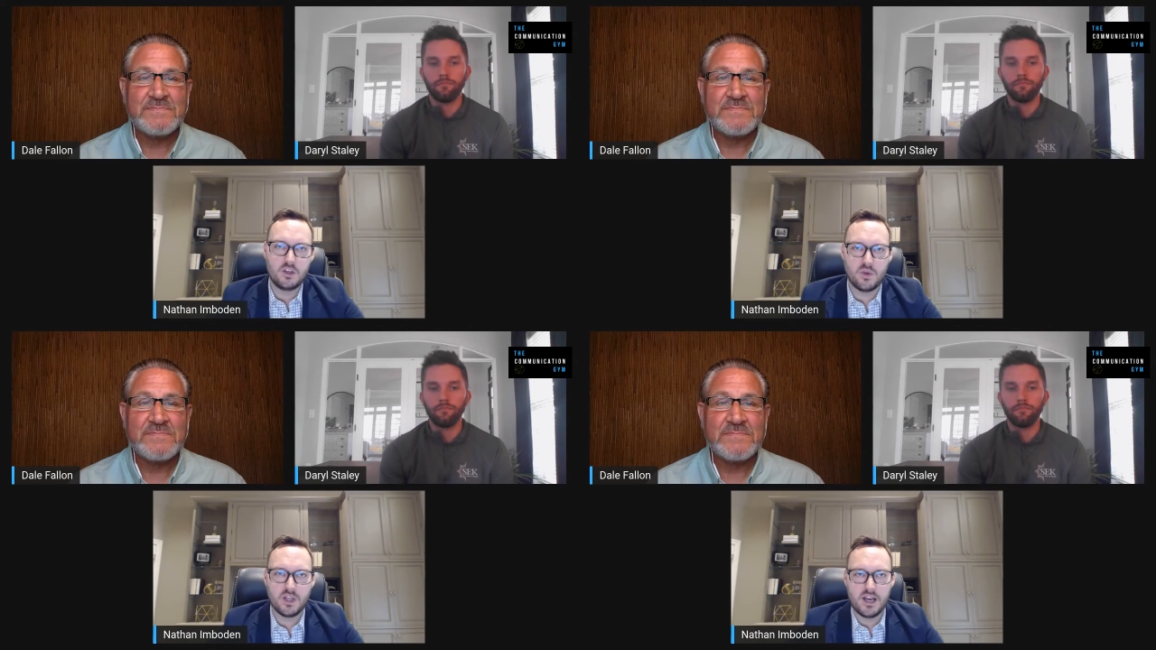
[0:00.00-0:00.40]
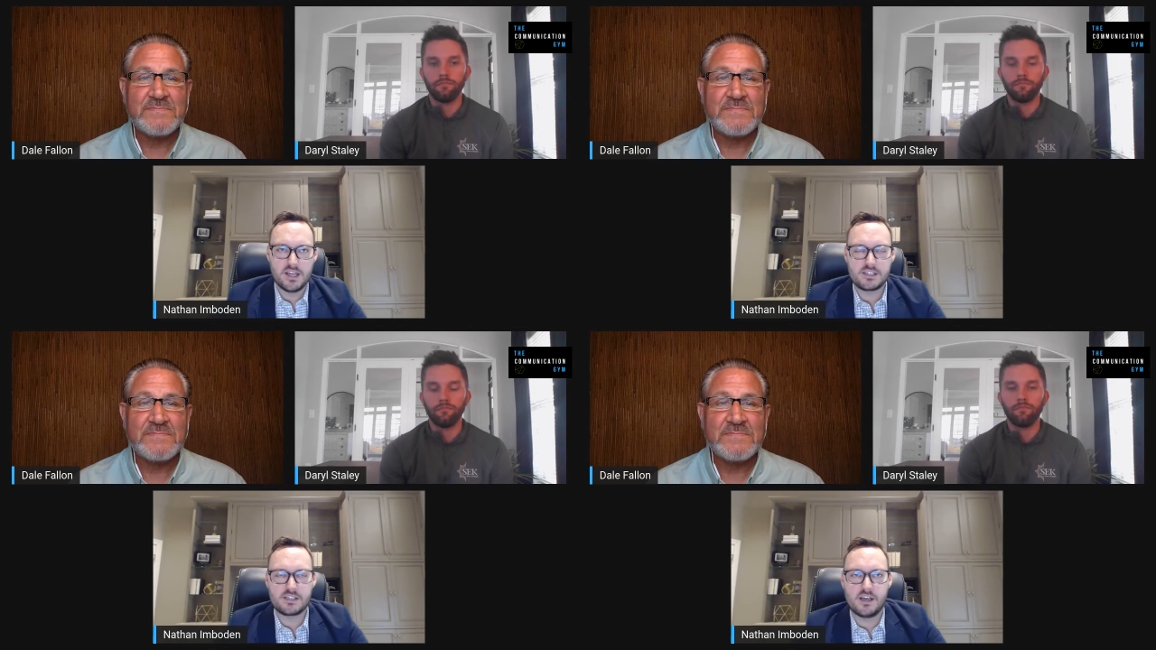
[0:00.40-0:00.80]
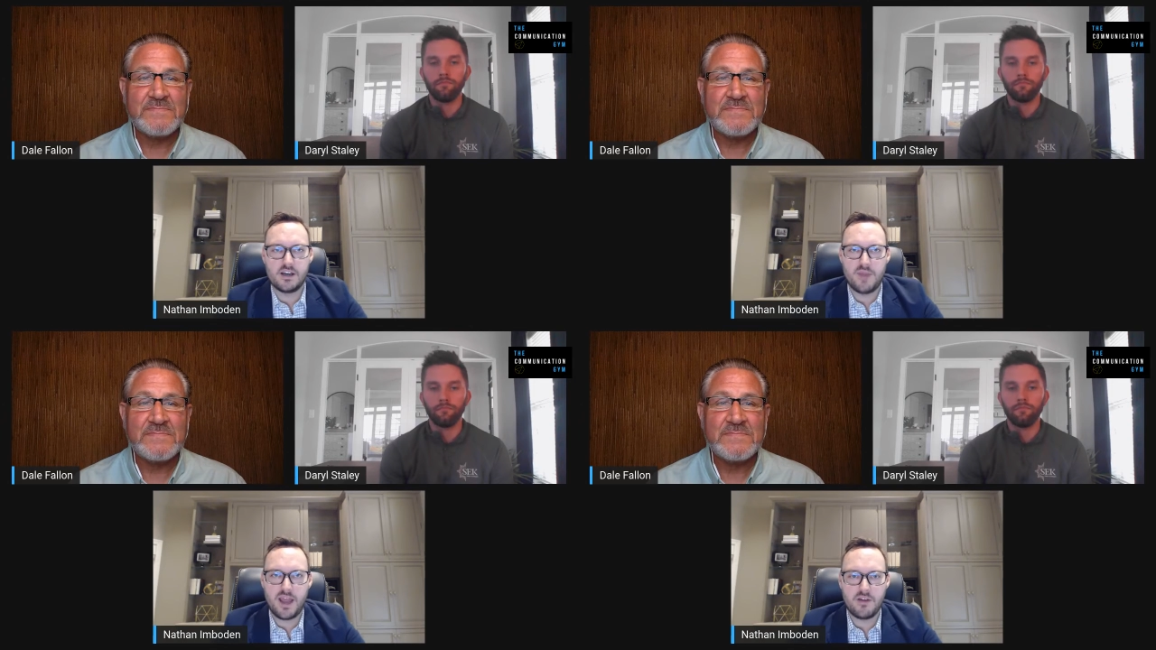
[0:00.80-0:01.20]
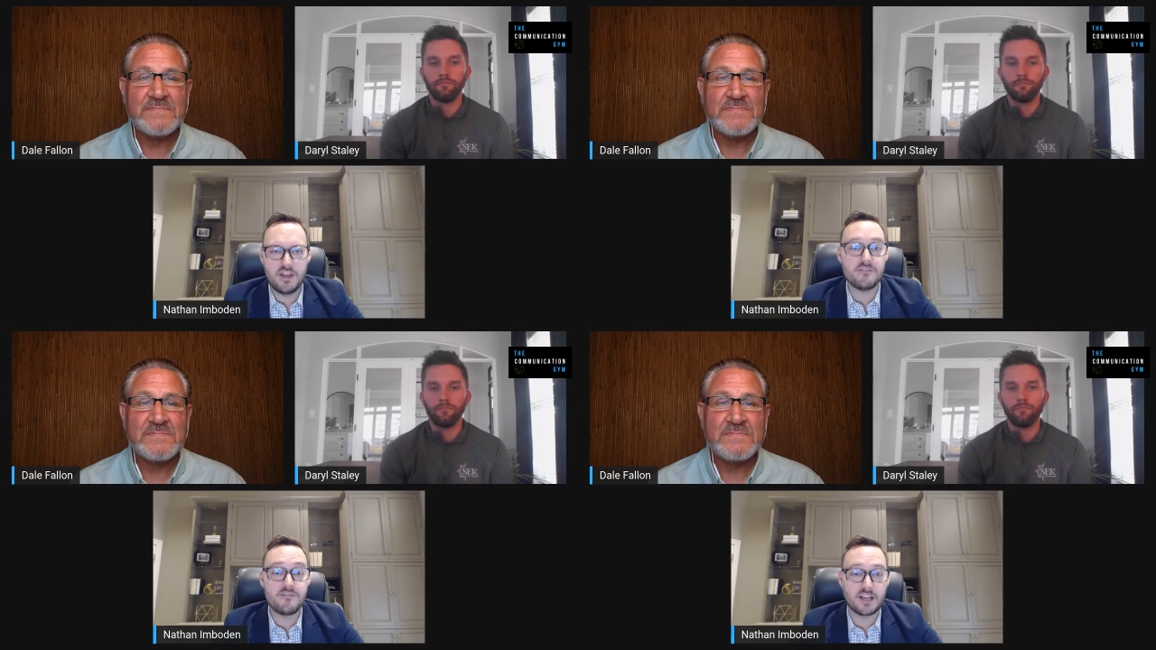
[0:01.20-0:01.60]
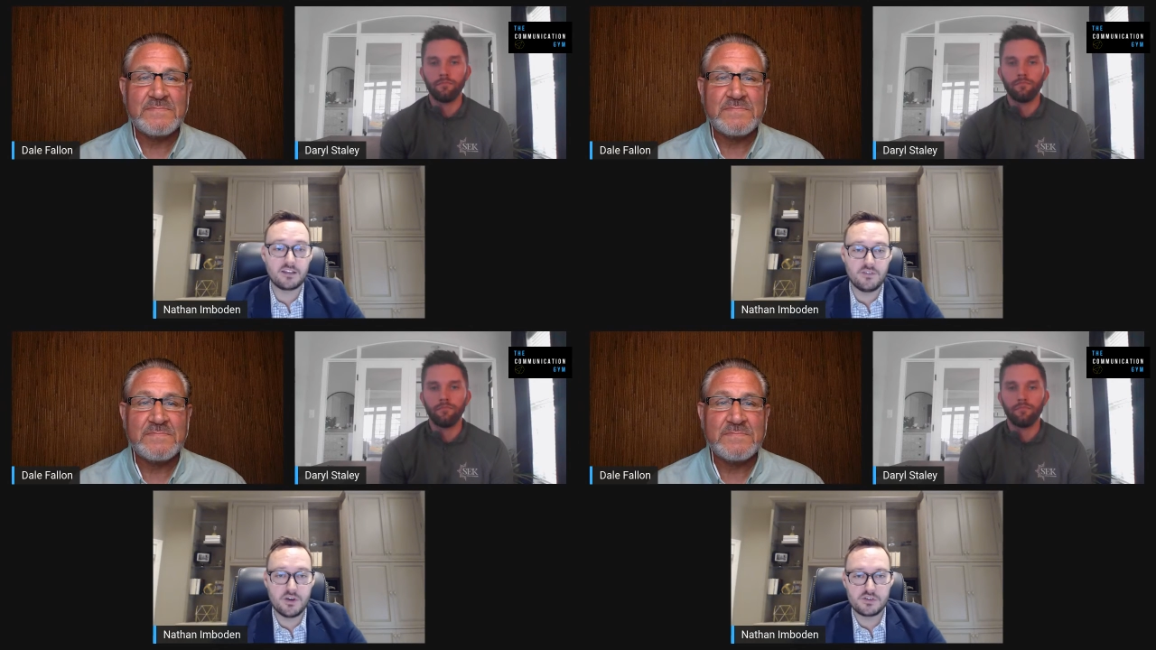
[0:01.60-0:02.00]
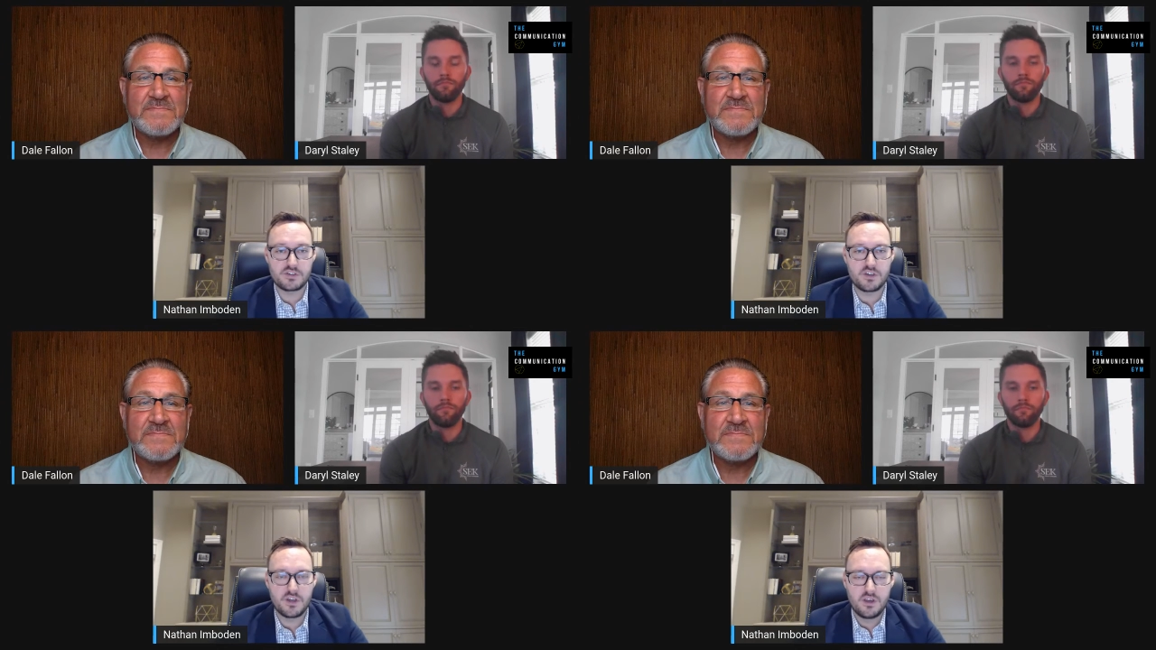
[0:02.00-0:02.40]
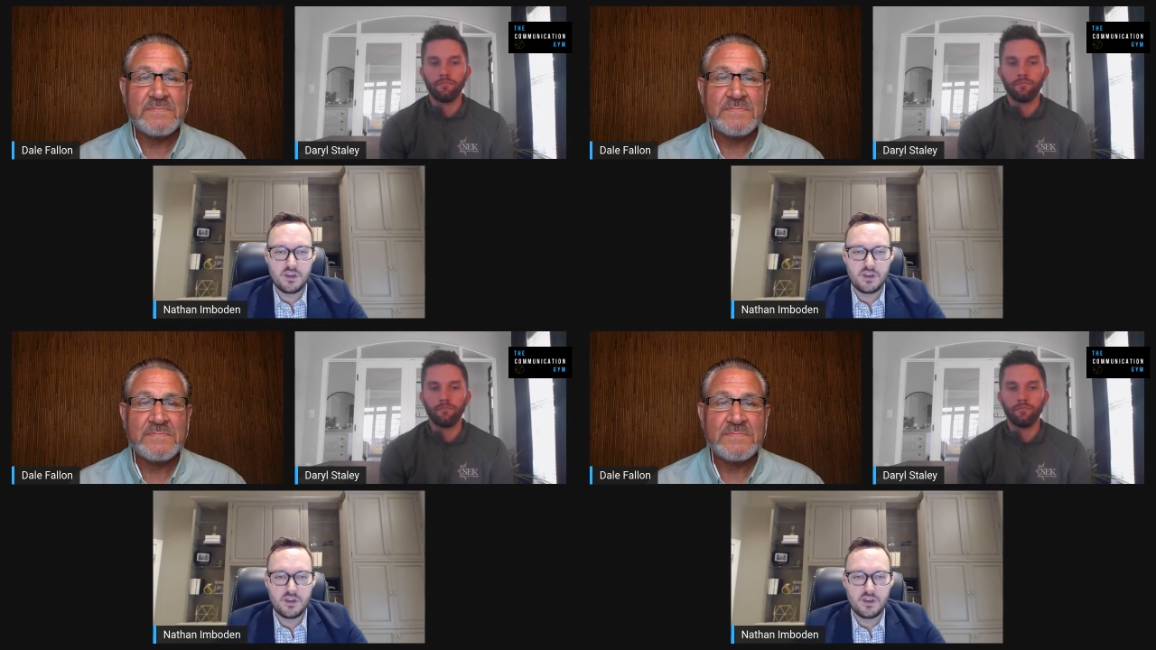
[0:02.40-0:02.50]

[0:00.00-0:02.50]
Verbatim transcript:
Speaker 1: you realize uh, how ineffective those